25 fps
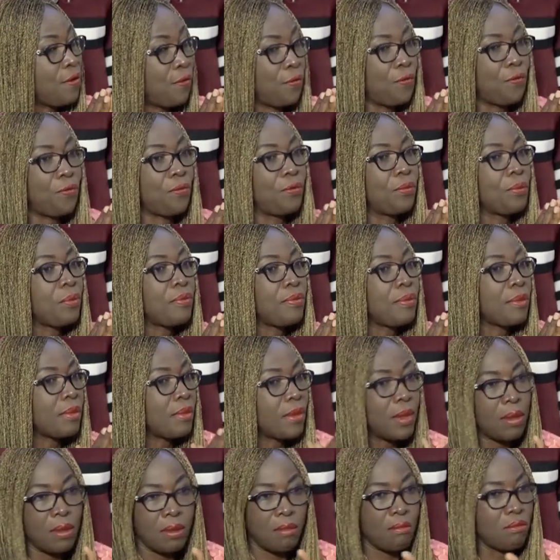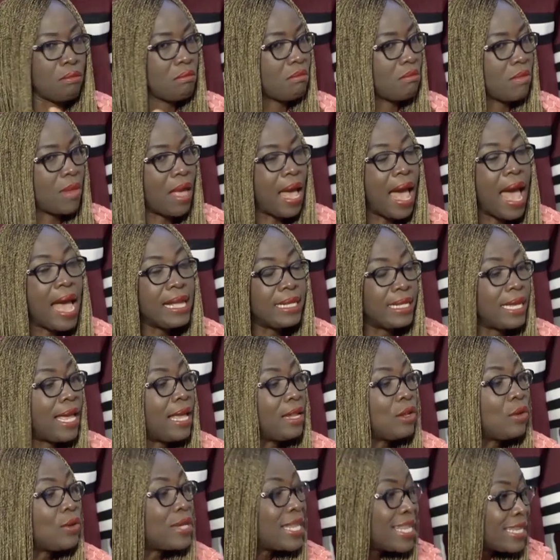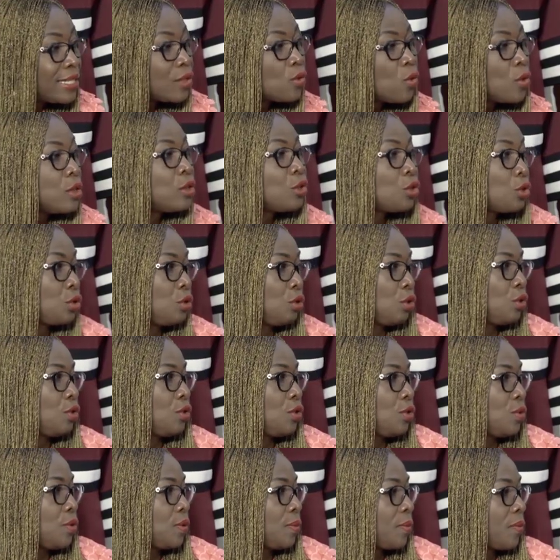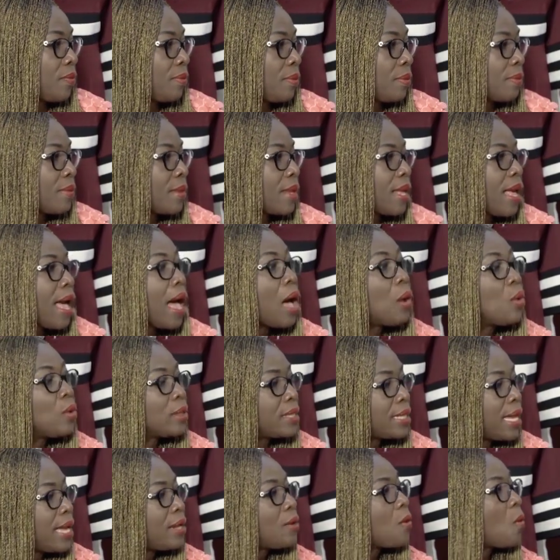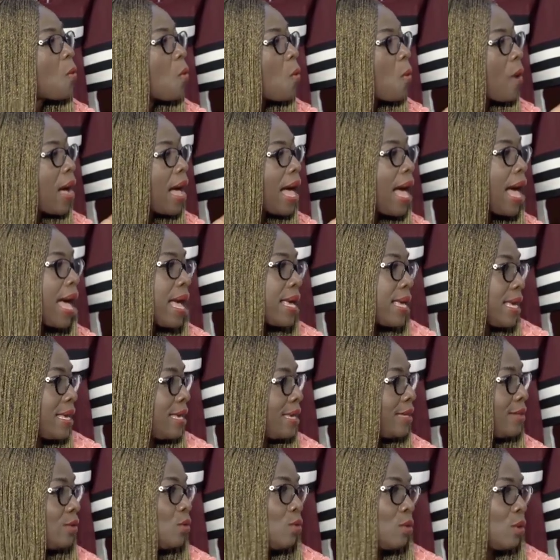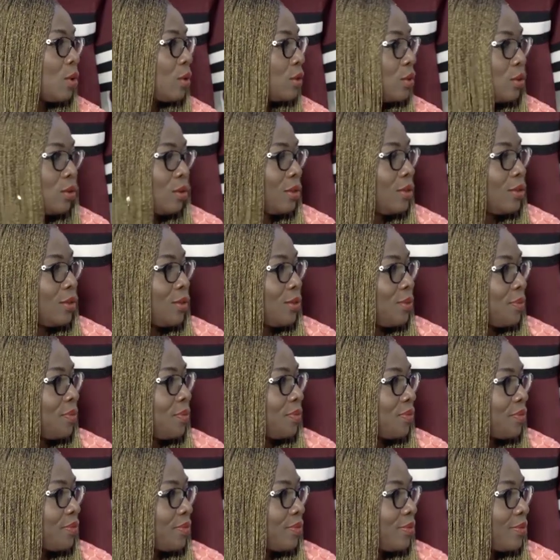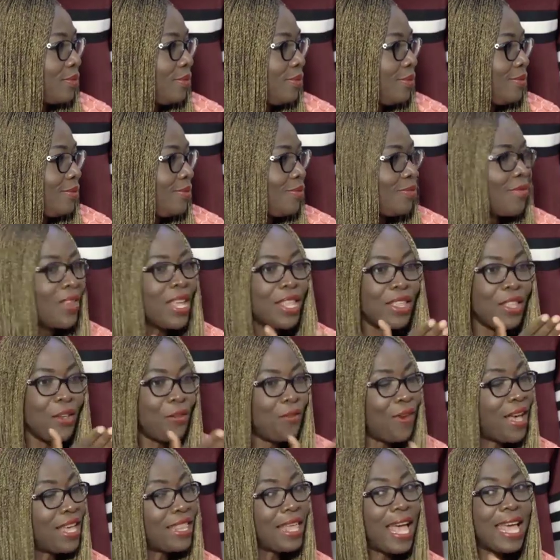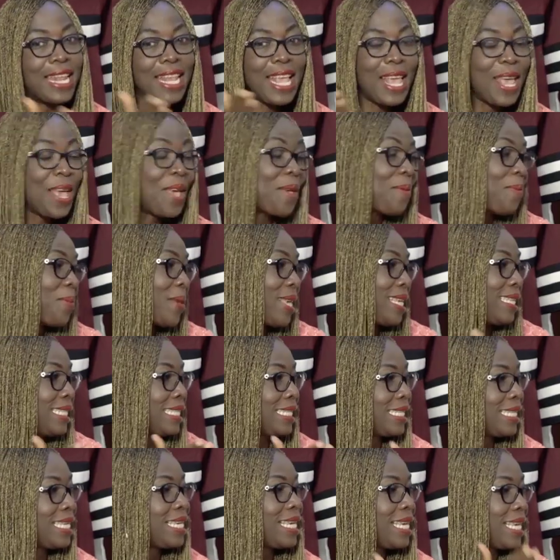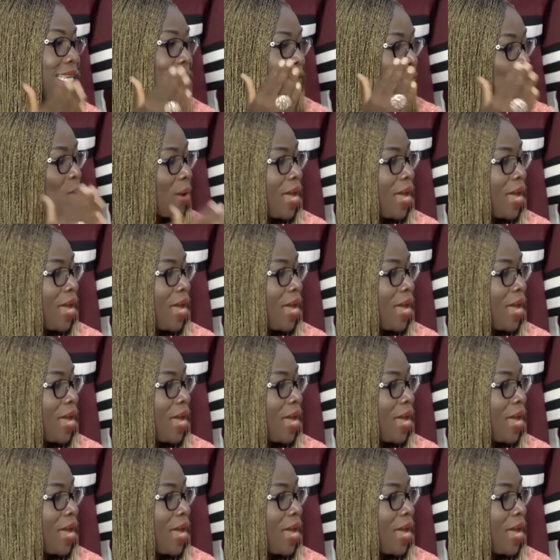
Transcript: If I tell you this won't suit you, I will tell you why it will not suit you. The fact that ABC is